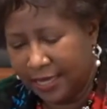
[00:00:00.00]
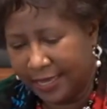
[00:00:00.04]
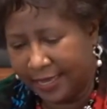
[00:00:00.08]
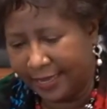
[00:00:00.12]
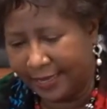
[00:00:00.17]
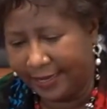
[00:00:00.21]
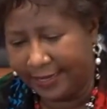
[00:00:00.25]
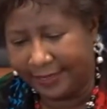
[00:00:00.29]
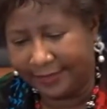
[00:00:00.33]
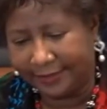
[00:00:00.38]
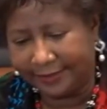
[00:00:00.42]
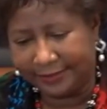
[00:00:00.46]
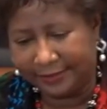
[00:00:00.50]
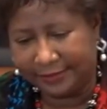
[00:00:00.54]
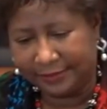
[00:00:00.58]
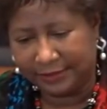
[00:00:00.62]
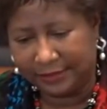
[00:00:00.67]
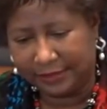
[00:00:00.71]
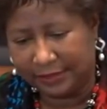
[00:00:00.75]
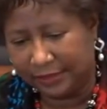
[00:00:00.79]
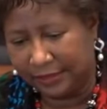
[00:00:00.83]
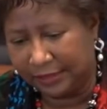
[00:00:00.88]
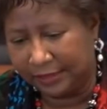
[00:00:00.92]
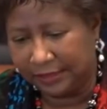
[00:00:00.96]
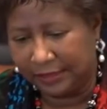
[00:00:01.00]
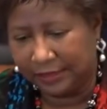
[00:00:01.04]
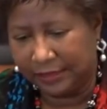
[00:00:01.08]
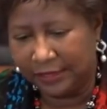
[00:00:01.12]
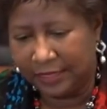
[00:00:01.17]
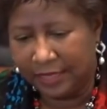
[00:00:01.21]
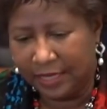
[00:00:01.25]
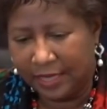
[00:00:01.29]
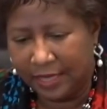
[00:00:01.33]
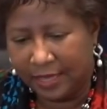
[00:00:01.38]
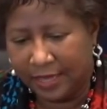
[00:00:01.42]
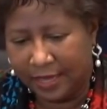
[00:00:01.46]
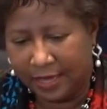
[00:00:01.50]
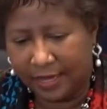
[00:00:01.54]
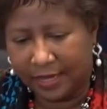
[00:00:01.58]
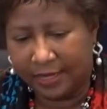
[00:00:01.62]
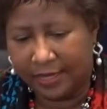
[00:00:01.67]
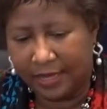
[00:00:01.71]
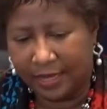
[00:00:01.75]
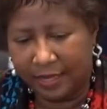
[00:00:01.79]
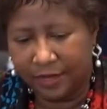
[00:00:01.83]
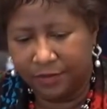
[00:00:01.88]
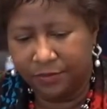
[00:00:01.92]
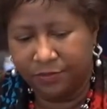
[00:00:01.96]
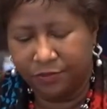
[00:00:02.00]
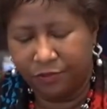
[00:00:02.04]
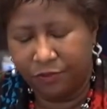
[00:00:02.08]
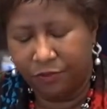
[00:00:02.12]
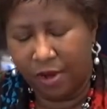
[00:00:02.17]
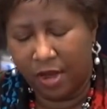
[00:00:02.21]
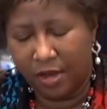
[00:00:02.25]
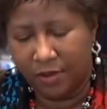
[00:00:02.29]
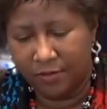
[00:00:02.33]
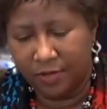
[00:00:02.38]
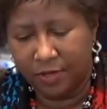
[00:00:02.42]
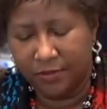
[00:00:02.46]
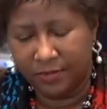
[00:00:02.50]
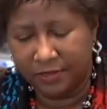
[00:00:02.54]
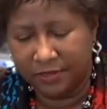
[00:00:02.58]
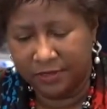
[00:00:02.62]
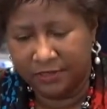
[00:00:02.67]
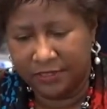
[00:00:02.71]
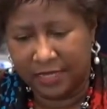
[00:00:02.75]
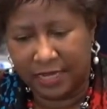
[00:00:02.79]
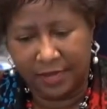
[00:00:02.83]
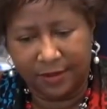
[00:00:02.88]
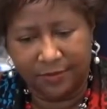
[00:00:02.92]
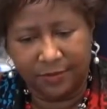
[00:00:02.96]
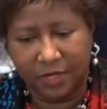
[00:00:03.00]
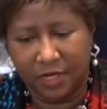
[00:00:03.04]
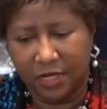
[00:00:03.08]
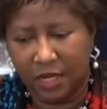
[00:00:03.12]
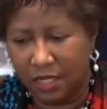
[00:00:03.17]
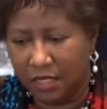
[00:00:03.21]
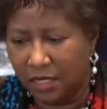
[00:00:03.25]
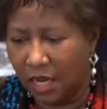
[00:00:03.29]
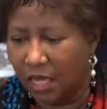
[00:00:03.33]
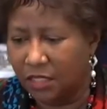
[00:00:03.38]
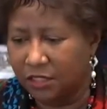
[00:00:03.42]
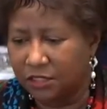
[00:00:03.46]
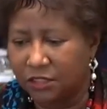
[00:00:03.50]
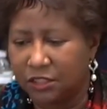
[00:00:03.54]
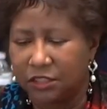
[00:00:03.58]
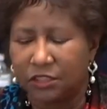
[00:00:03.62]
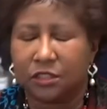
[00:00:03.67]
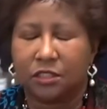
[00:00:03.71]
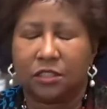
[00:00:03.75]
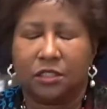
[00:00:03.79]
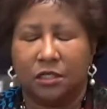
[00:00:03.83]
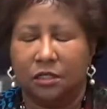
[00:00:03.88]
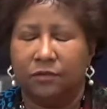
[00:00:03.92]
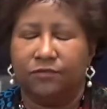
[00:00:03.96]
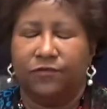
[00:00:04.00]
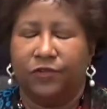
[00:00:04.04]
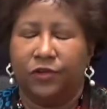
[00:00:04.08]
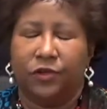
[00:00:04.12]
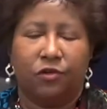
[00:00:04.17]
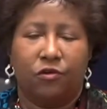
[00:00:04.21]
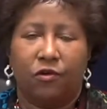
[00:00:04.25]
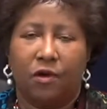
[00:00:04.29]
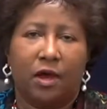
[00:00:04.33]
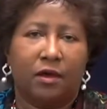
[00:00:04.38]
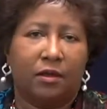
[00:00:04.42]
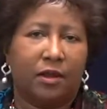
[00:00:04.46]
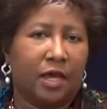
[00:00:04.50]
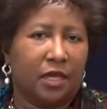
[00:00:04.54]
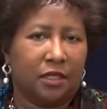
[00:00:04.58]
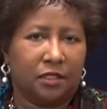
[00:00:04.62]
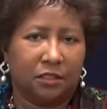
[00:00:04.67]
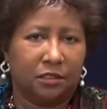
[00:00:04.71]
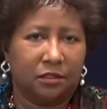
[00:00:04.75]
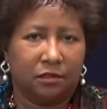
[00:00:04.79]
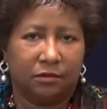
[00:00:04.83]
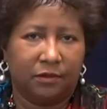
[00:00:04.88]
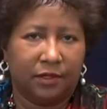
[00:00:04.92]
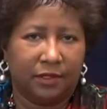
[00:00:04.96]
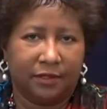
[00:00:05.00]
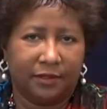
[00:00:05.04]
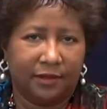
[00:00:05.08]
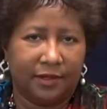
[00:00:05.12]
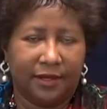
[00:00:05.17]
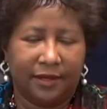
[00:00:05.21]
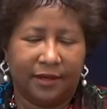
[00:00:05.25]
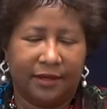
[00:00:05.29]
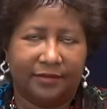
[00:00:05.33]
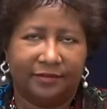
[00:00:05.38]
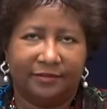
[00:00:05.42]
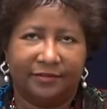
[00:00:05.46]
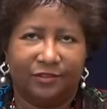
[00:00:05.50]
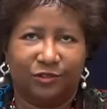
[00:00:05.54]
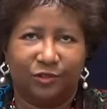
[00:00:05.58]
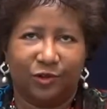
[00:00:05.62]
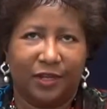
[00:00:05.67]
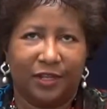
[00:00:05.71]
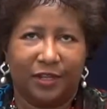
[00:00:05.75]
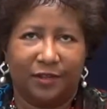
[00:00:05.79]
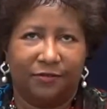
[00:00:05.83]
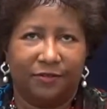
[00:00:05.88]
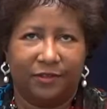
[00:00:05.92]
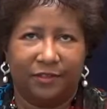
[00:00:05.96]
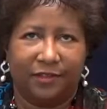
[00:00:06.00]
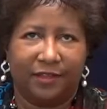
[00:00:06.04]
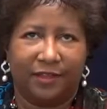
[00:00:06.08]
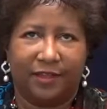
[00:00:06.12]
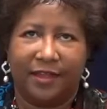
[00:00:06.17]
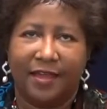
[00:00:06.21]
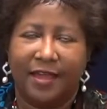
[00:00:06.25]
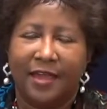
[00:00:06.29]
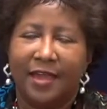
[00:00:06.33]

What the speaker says: and I had a problem assignment, and I just couldn't figure out how to do it. I tried everything.